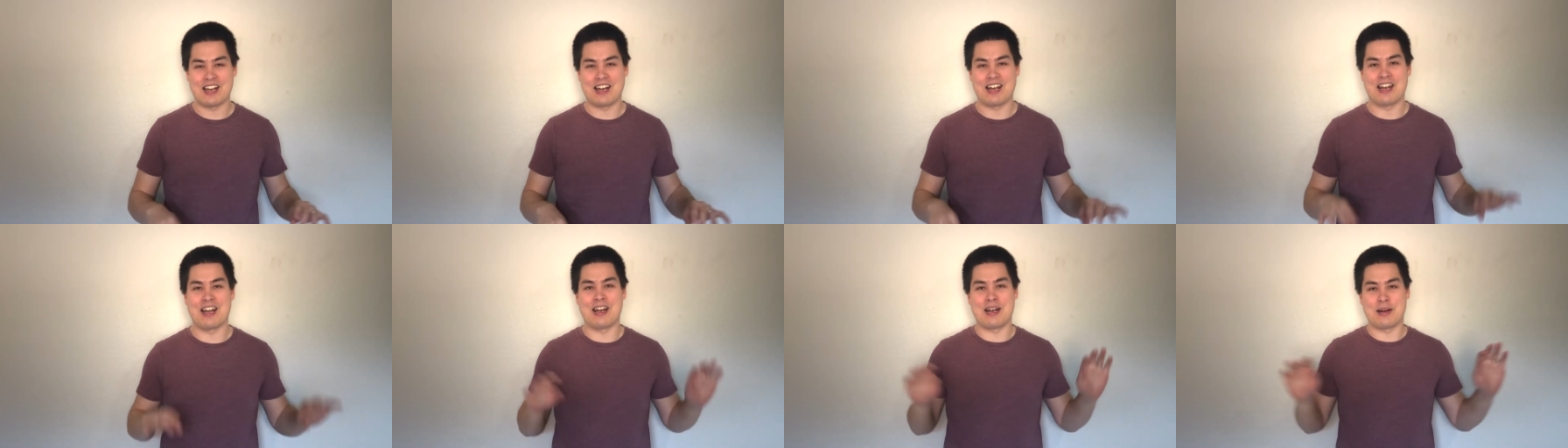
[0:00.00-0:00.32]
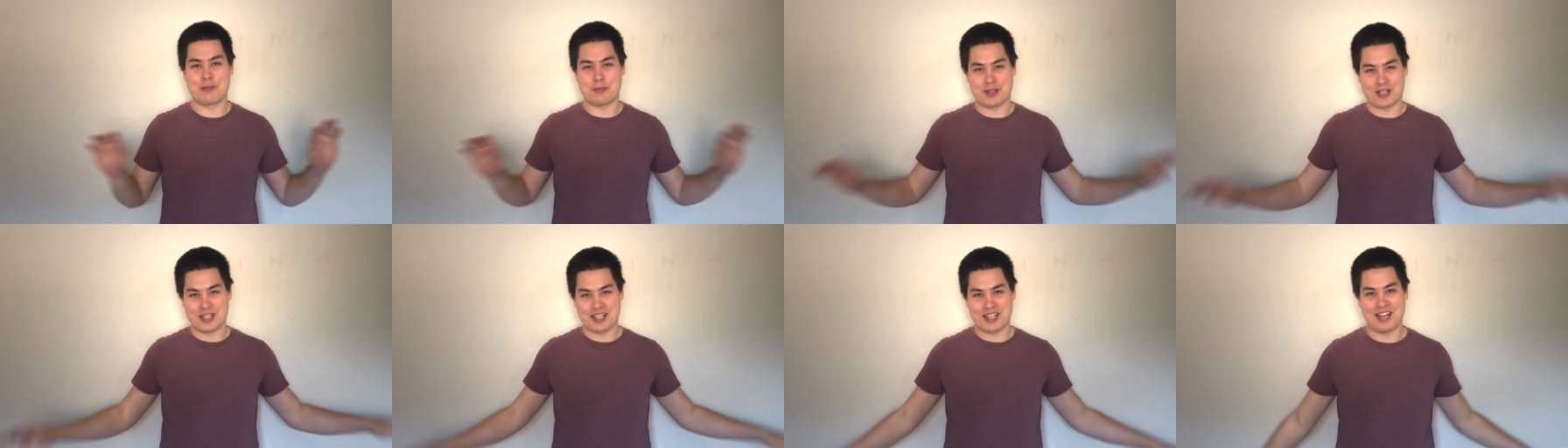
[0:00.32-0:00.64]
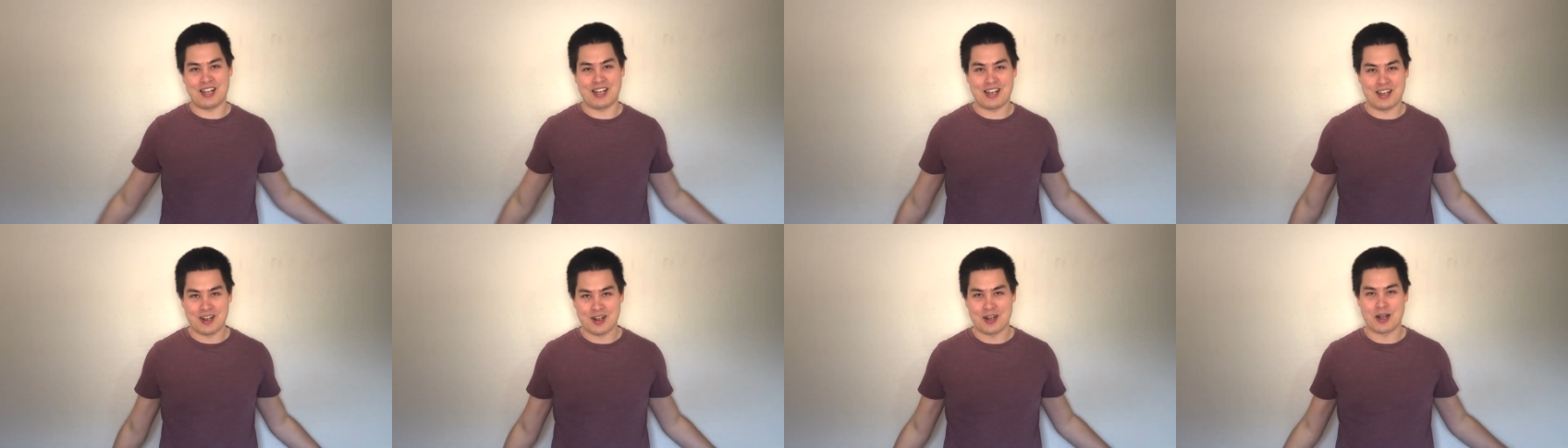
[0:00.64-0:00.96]
and I'm gonna get
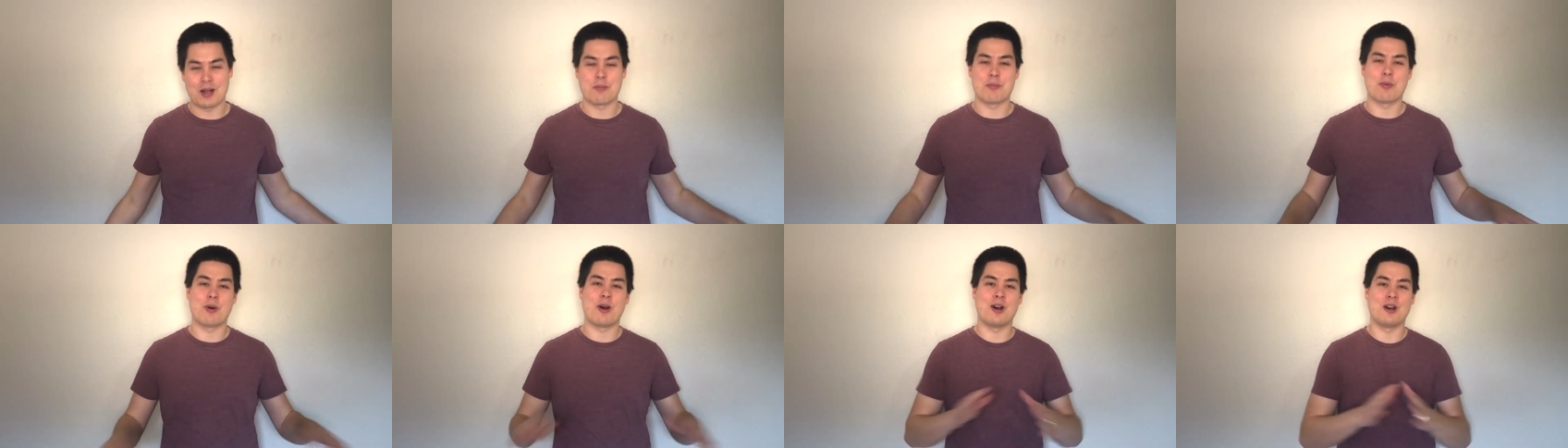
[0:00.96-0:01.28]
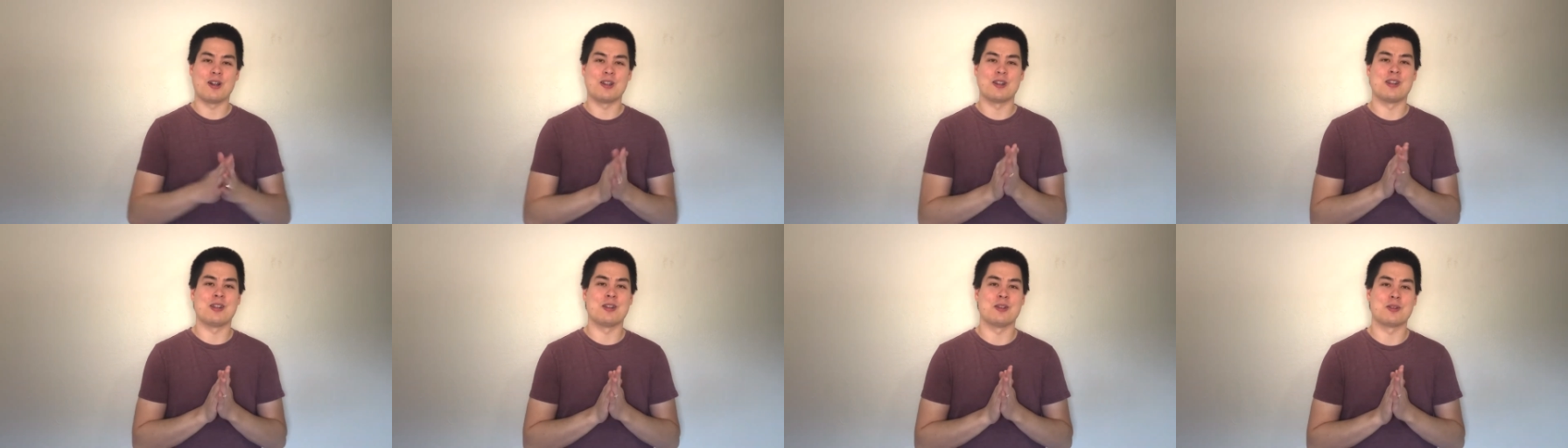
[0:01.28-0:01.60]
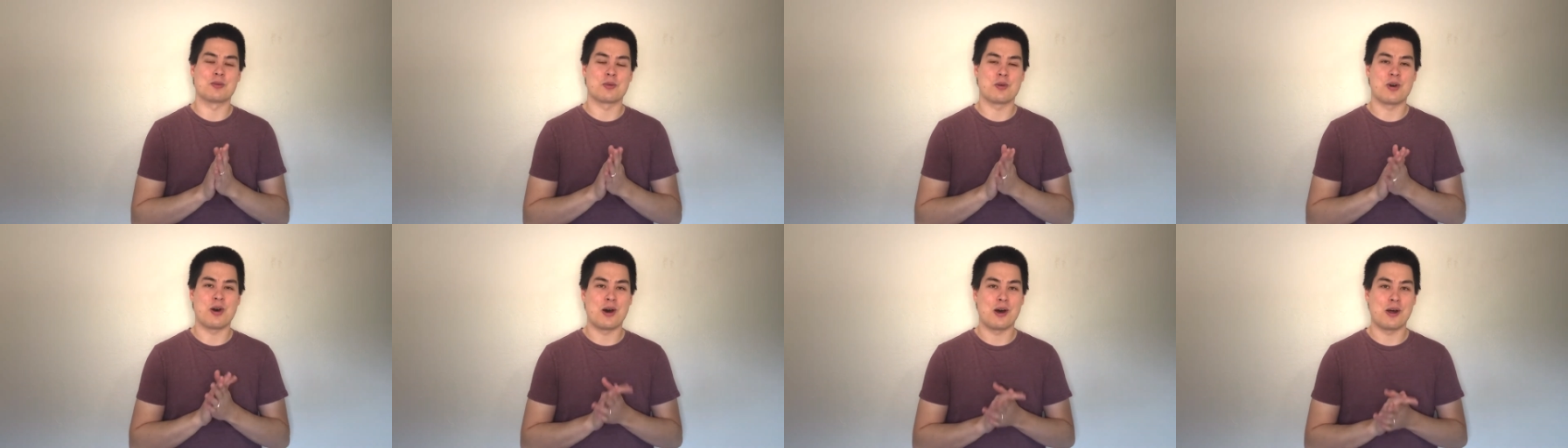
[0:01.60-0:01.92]
it hung up on this
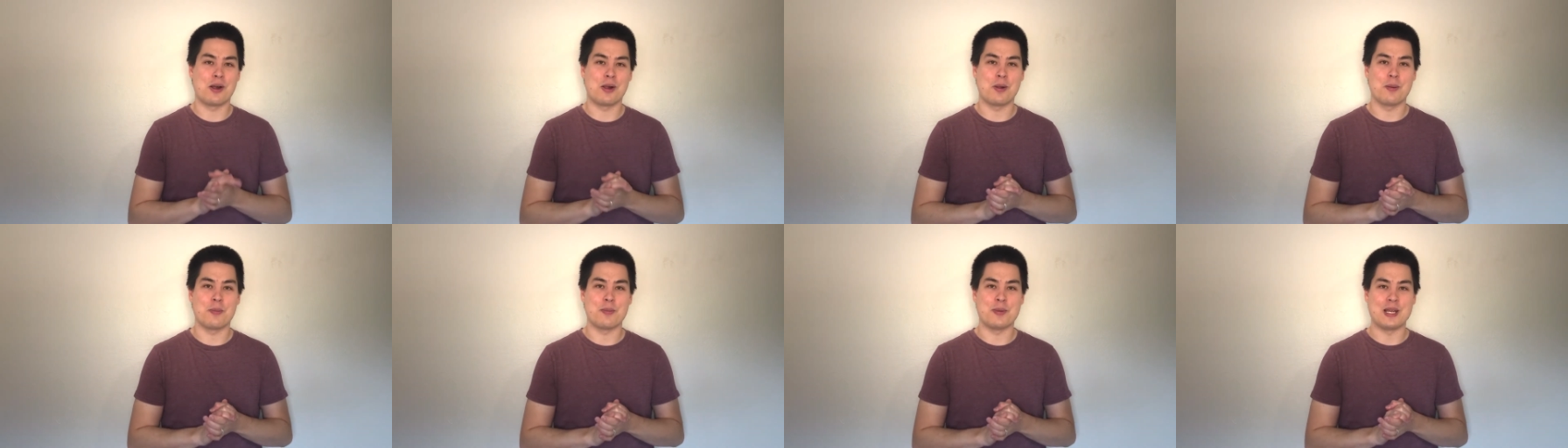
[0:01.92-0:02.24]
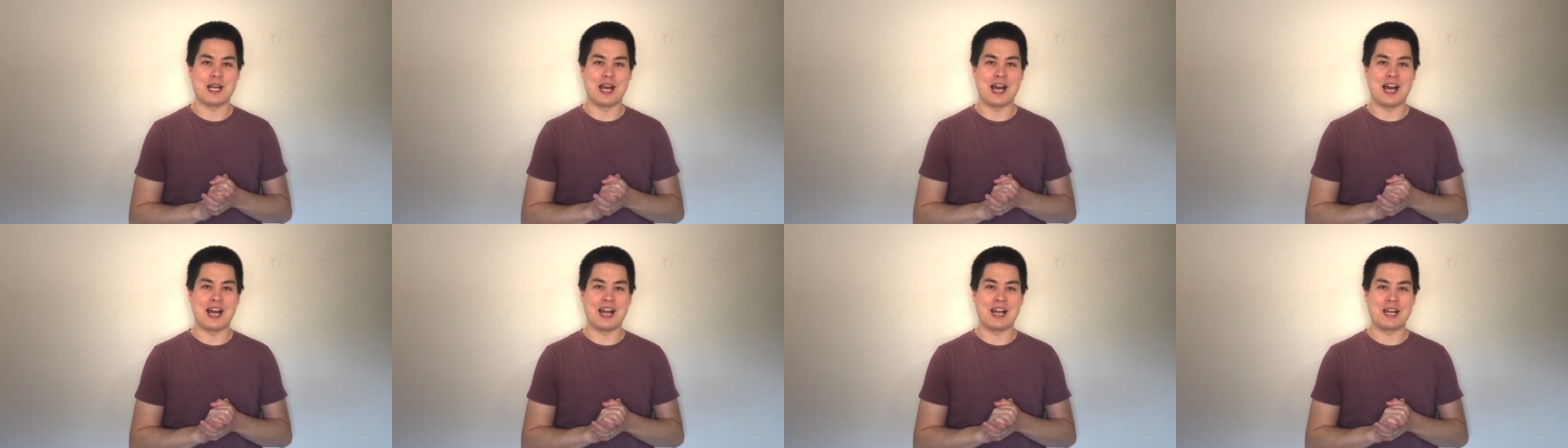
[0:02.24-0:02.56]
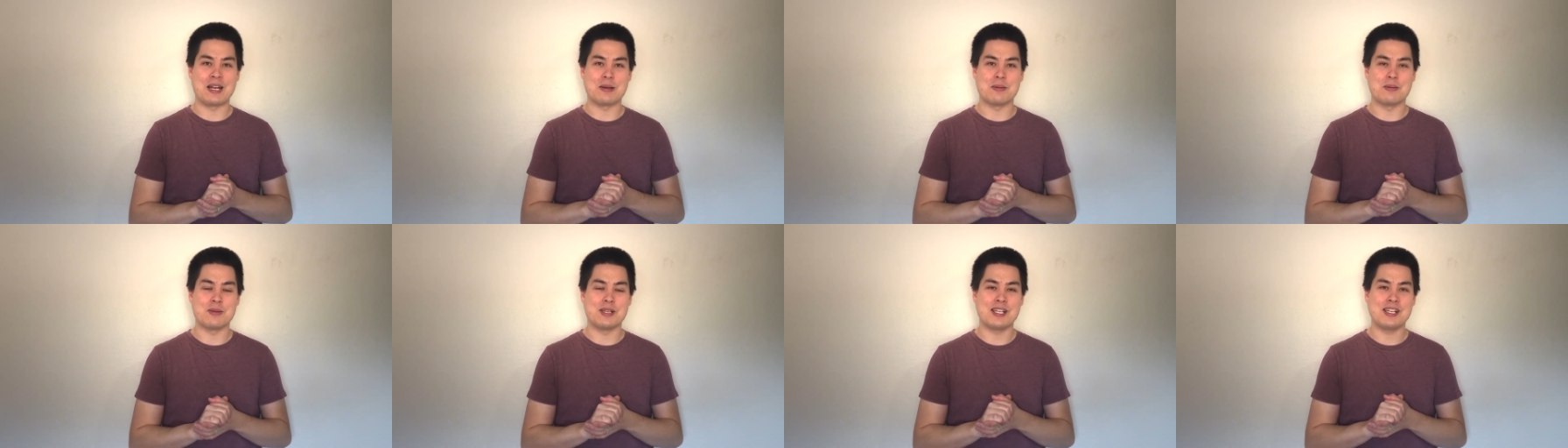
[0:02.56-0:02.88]
wall
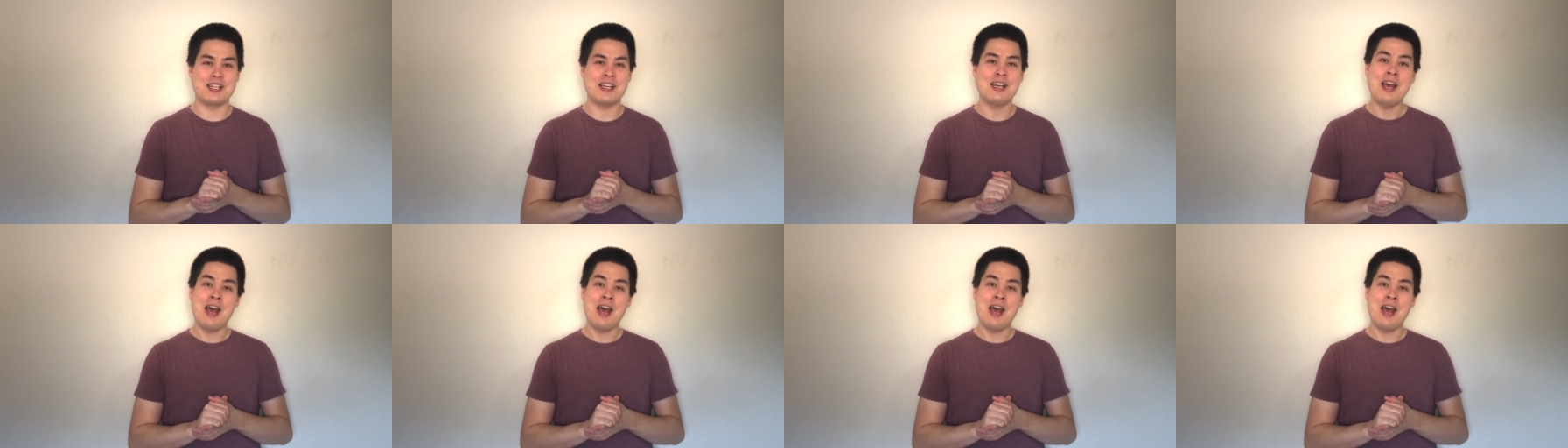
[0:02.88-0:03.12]
behind me.